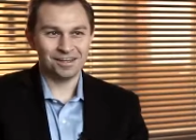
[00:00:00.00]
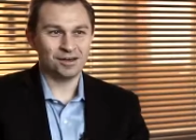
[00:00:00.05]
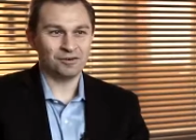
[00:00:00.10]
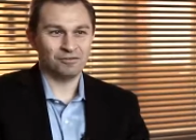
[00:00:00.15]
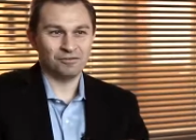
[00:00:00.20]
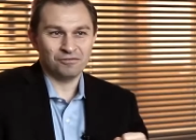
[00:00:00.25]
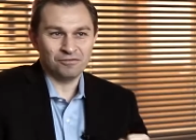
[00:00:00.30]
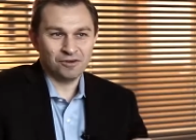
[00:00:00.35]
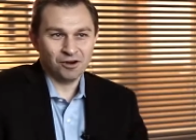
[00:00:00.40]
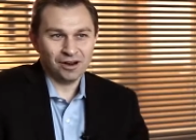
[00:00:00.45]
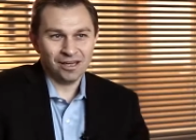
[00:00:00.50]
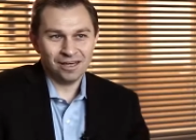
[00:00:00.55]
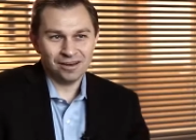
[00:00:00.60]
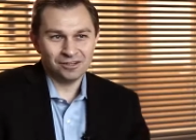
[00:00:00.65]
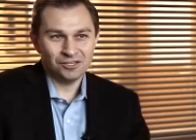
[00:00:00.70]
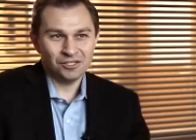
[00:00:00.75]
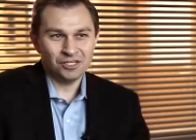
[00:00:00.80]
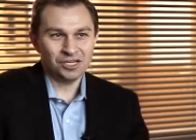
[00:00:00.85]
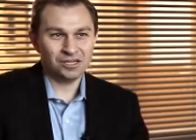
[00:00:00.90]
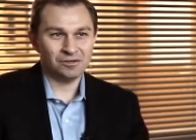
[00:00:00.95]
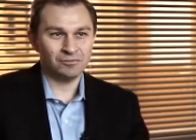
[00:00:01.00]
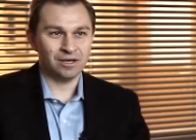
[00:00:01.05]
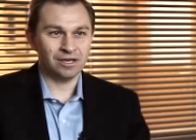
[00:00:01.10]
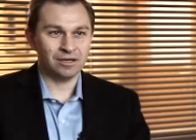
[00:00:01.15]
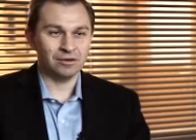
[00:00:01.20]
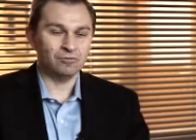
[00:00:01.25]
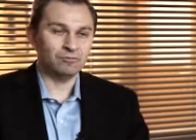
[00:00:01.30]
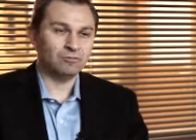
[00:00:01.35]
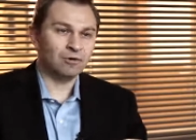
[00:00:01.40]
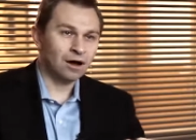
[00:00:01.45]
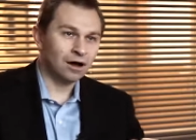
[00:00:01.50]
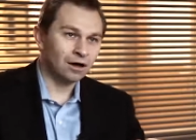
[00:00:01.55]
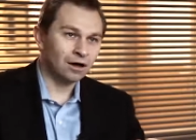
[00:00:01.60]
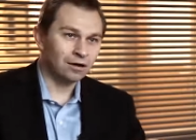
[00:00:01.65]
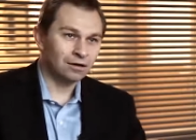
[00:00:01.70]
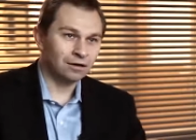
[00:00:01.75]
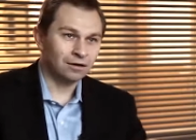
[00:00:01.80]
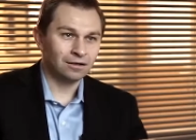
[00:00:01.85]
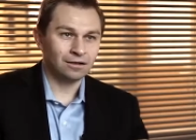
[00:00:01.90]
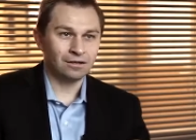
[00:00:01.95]
we've got energy, we can
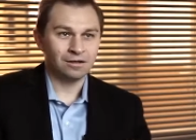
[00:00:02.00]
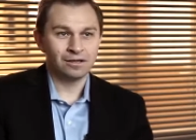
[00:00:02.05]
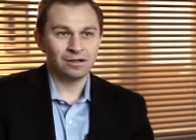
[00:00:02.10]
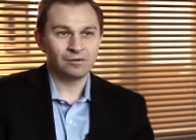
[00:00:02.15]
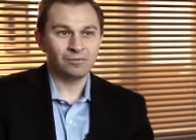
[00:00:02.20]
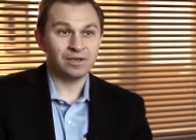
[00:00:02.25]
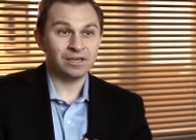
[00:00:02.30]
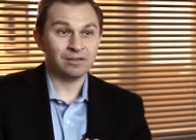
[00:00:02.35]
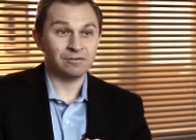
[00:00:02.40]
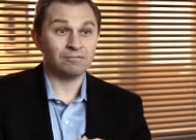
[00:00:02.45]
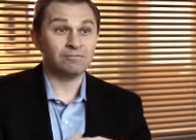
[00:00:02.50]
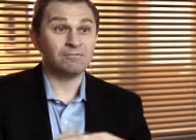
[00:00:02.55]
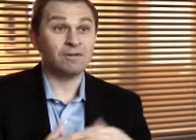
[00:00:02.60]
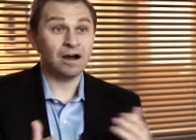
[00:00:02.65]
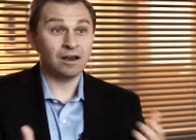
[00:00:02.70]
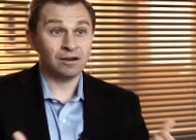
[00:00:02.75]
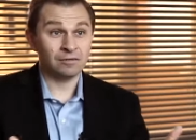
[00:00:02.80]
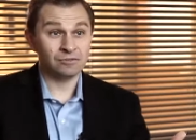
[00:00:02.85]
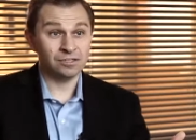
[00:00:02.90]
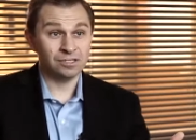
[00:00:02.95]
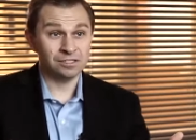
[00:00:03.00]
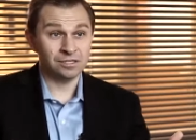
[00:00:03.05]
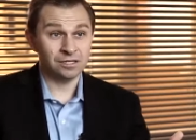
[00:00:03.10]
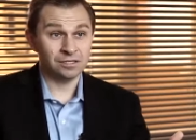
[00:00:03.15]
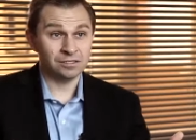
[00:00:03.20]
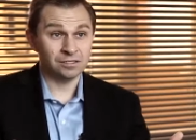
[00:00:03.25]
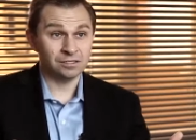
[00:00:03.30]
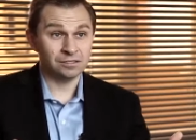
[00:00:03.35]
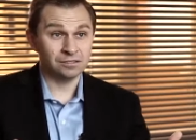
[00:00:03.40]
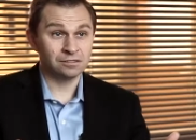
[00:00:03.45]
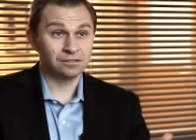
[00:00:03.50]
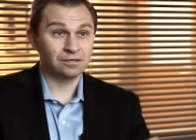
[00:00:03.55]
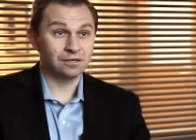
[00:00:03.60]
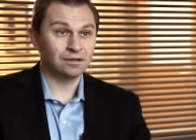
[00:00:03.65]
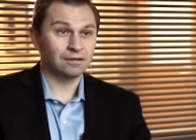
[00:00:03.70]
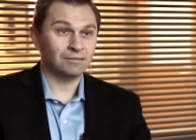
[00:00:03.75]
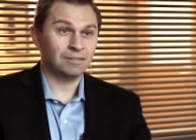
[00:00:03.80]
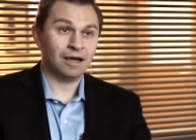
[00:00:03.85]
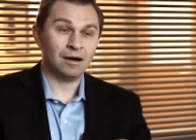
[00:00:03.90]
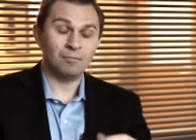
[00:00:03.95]
run, we can fight off diseases,
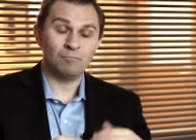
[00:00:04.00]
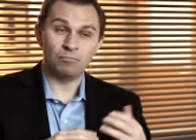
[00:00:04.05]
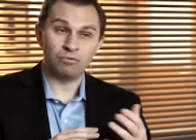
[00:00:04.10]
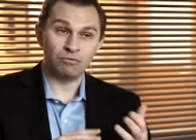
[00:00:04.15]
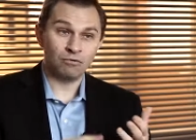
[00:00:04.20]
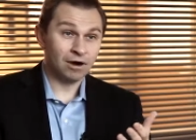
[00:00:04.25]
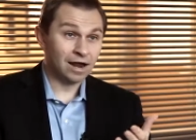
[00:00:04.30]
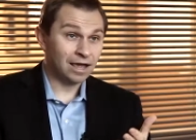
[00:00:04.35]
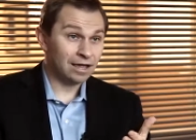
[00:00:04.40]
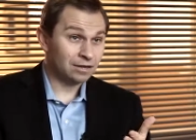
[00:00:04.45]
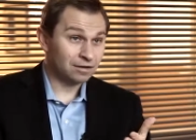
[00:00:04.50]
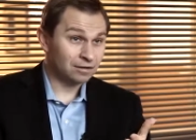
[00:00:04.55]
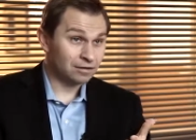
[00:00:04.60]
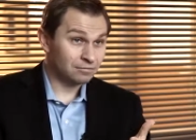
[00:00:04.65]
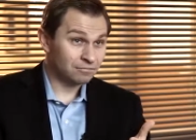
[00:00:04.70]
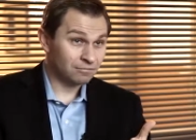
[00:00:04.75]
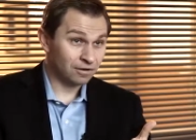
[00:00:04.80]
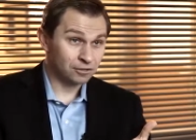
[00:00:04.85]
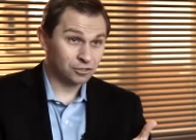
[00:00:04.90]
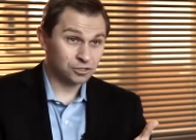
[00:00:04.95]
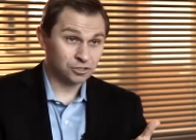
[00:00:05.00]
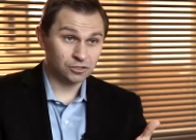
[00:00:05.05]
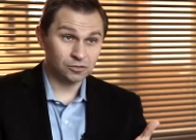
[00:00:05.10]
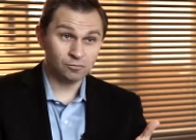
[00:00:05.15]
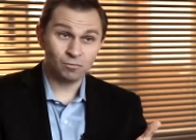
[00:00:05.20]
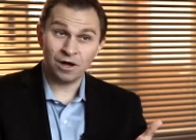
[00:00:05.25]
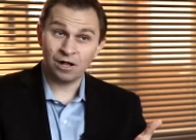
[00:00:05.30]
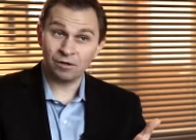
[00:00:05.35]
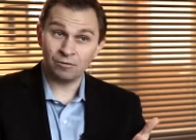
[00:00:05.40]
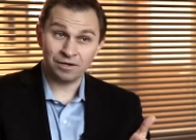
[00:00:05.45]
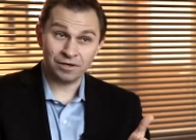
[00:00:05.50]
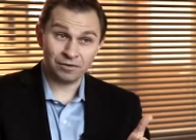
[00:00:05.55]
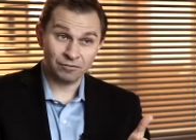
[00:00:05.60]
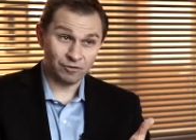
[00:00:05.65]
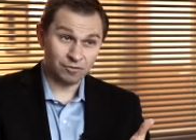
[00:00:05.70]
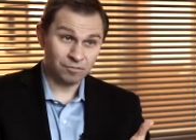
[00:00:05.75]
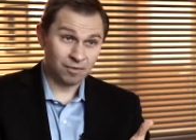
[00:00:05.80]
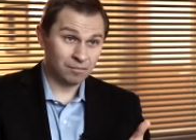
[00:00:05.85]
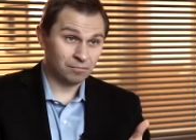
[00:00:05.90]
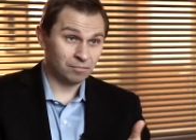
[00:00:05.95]
our brain functions well, we can
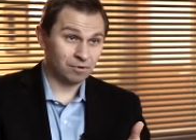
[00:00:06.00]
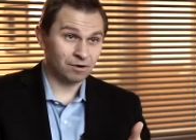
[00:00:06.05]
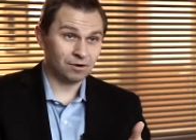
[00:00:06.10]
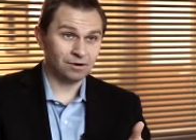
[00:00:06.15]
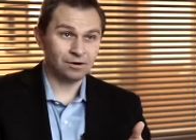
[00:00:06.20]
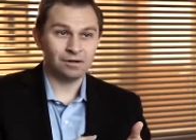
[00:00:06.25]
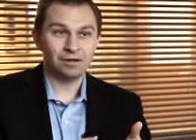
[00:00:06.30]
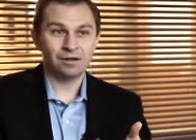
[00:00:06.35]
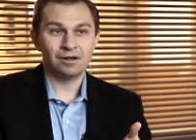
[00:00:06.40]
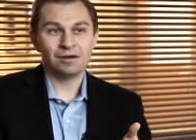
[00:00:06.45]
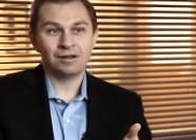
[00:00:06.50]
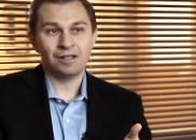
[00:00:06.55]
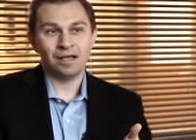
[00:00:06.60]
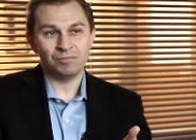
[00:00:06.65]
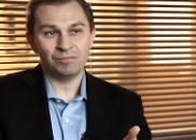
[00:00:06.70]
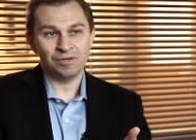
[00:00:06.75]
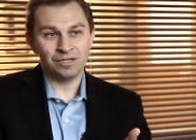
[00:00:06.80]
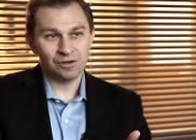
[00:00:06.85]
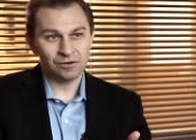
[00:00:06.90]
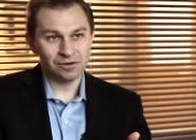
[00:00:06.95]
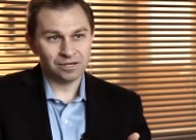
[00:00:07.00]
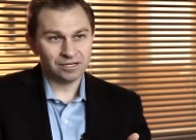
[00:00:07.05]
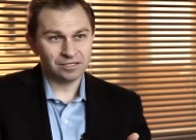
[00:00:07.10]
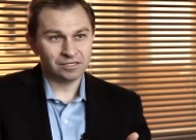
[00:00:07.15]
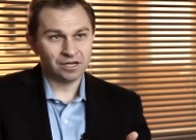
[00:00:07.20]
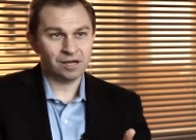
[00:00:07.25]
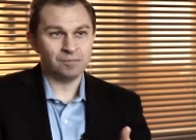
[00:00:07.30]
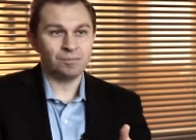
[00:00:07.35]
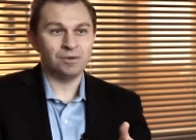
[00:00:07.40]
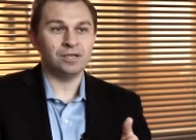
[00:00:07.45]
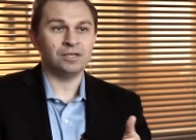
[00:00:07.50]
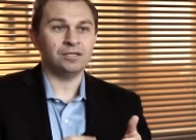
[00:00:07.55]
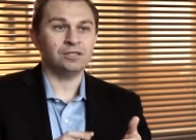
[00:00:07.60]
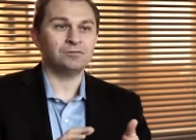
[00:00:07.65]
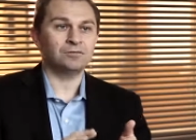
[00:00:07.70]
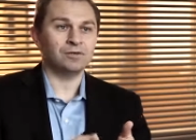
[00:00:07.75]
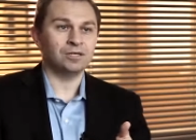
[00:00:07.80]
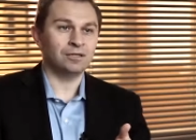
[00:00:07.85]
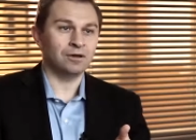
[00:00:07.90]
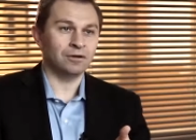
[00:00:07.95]
remember, and we don't get
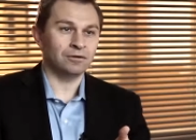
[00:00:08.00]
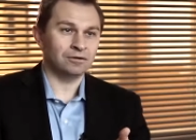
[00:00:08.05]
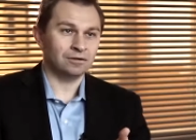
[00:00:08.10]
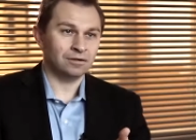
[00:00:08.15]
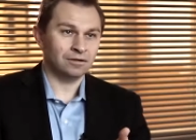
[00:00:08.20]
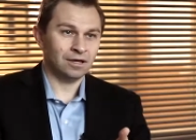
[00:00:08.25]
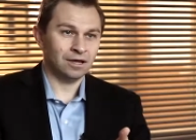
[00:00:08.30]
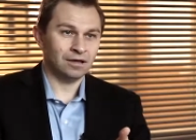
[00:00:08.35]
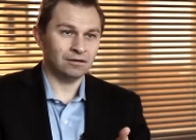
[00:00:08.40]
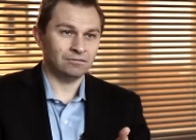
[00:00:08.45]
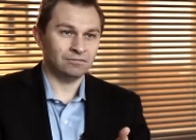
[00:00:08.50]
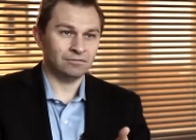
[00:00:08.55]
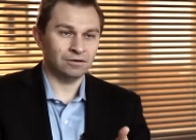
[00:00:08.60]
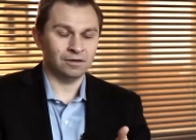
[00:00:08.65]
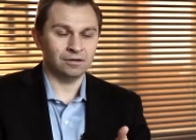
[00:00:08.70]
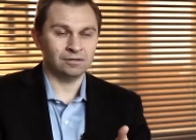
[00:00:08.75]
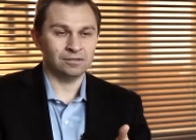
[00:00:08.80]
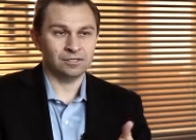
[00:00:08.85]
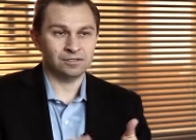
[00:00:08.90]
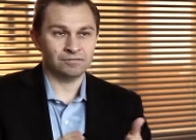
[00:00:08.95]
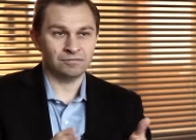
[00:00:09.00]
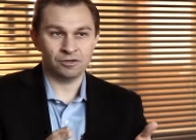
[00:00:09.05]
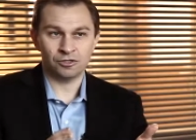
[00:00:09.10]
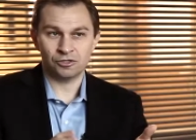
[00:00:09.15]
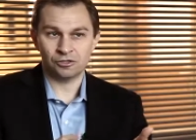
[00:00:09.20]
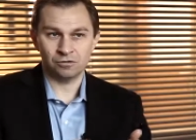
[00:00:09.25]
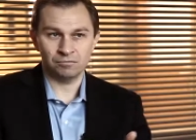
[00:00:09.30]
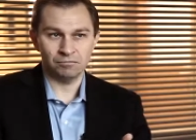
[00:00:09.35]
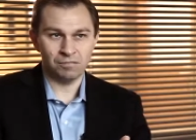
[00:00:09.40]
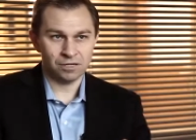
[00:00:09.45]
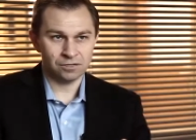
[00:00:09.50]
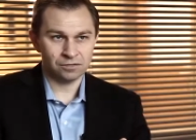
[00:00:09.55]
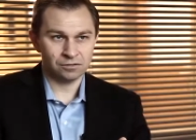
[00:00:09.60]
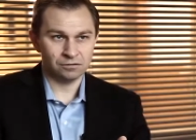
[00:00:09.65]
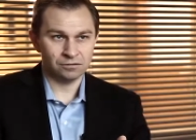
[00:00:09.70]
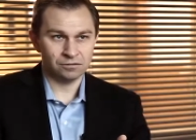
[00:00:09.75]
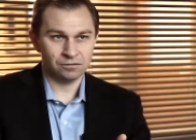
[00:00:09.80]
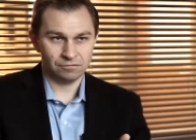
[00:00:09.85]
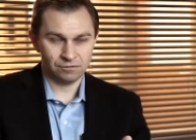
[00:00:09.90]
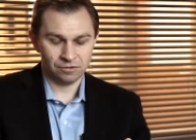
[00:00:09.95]
diabetes, we don't have uh, dysfunctional
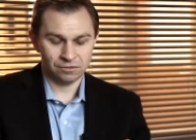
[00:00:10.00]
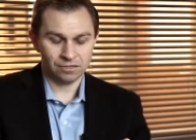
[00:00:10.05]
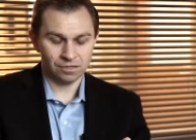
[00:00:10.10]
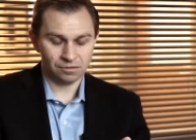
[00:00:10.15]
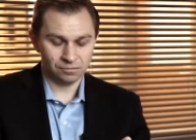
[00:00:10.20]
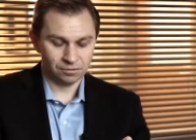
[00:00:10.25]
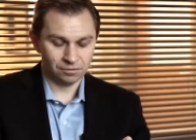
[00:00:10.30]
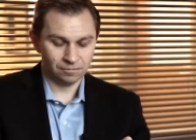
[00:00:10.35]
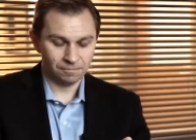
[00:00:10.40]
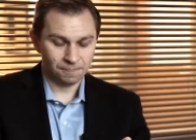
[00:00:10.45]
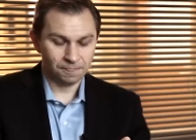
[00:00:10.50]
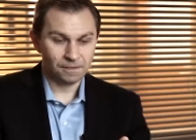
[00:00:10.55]
muscles, for example.